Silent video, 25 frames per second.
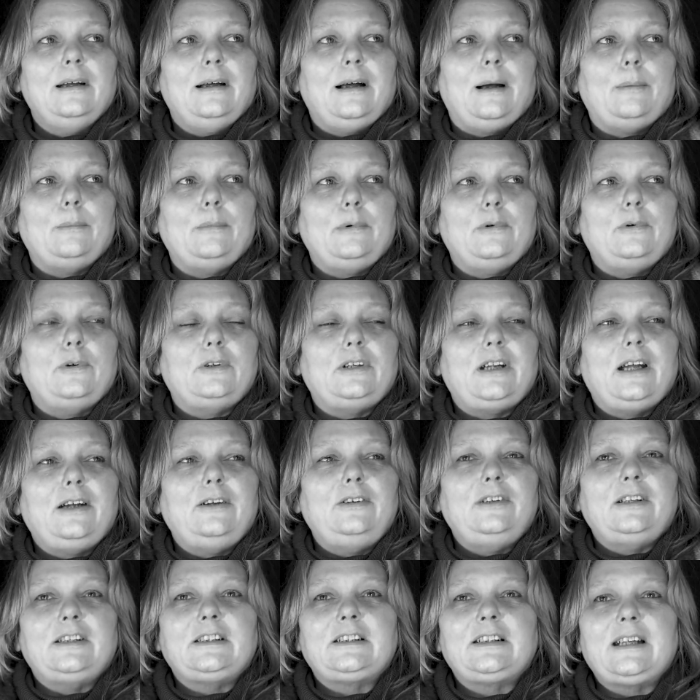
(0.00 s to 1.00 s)
and we'd go
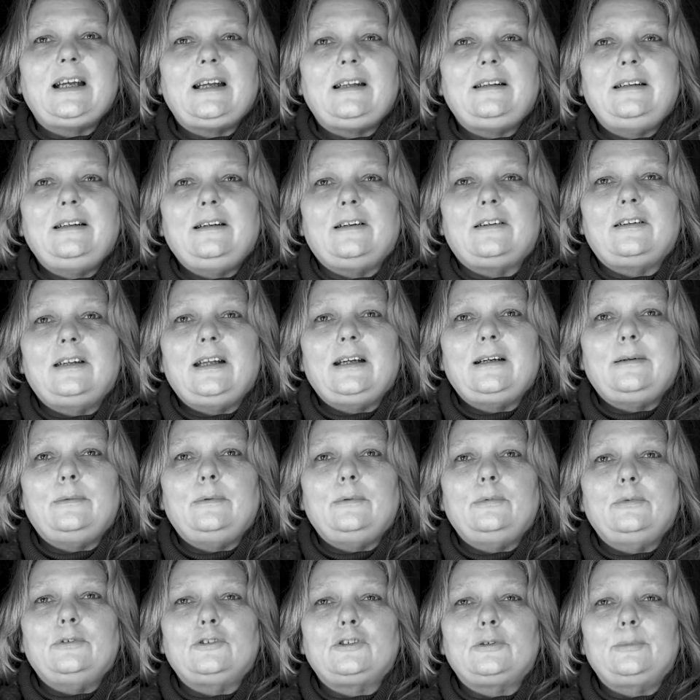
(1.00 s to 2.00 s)
down and sit there thinking
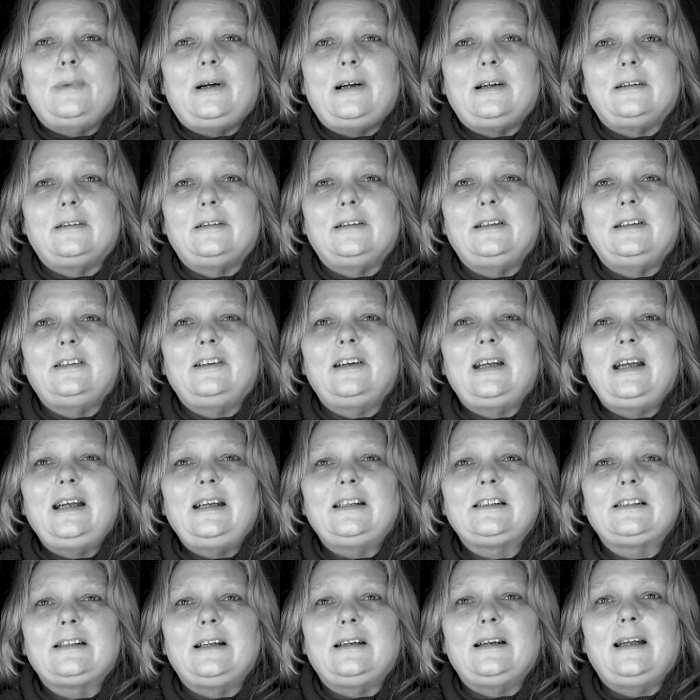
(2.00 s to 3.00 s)
we were smartly
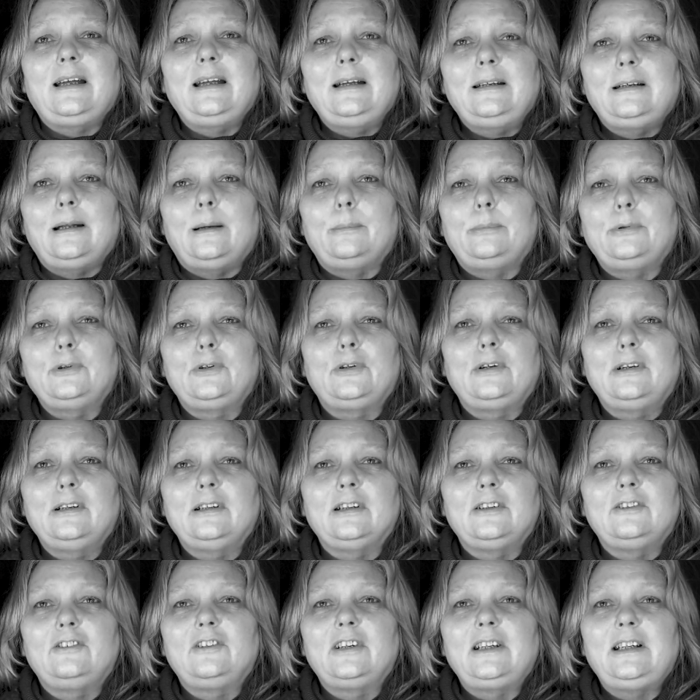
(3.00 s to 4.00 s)
dressed, and I had a book
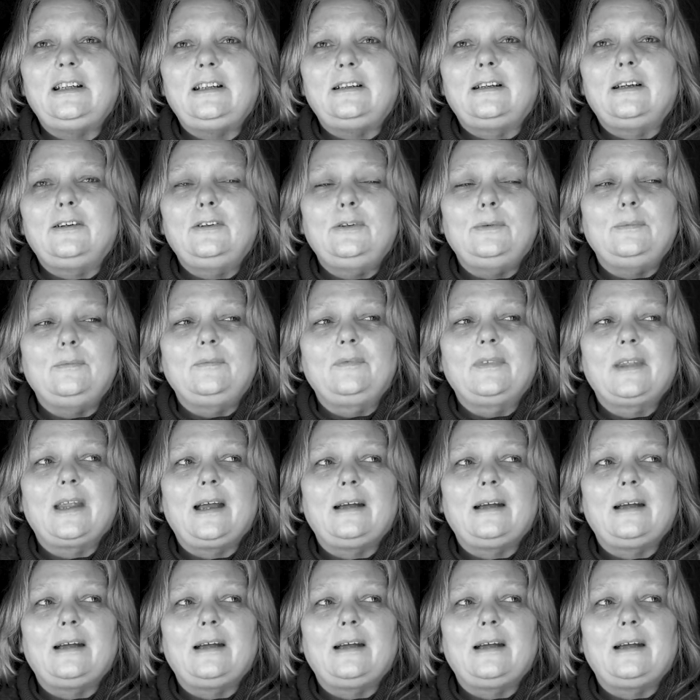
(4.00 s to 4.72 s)
and I'd write down,